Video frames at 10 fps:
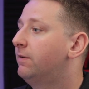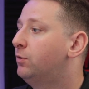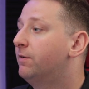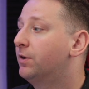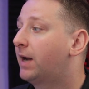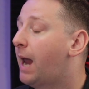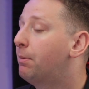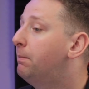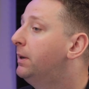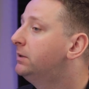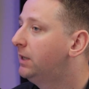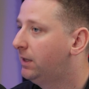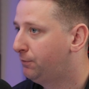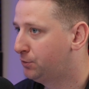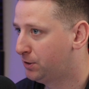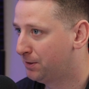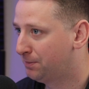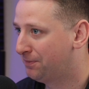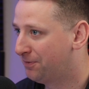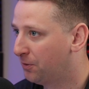if you have the capability of using
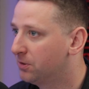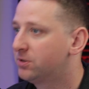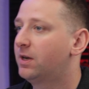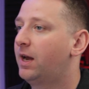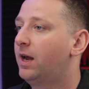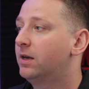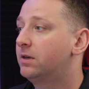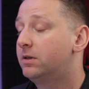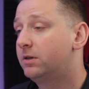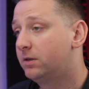the force, and